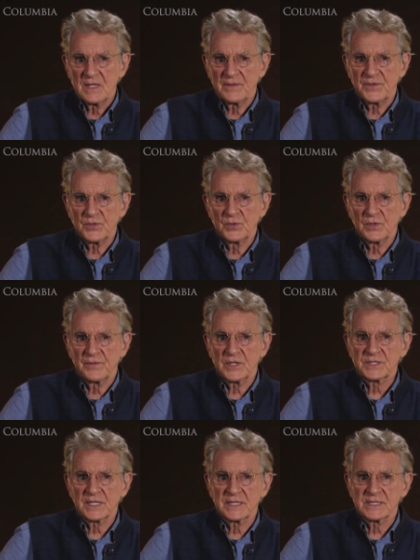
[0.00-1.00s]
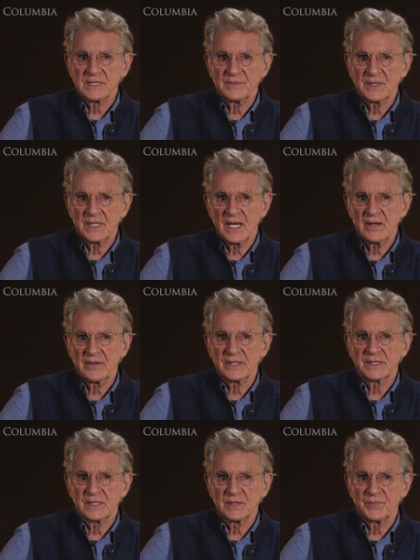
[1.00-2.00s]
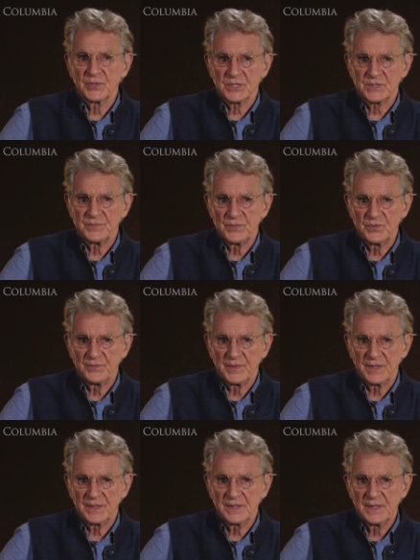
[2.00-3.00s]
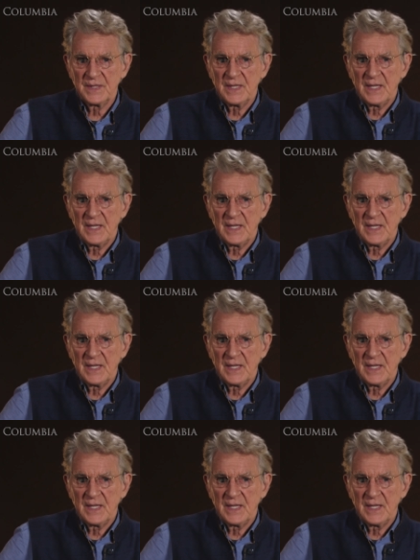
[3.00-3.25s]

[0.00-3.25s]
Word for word: of the universalism inherent in the Buddhist movement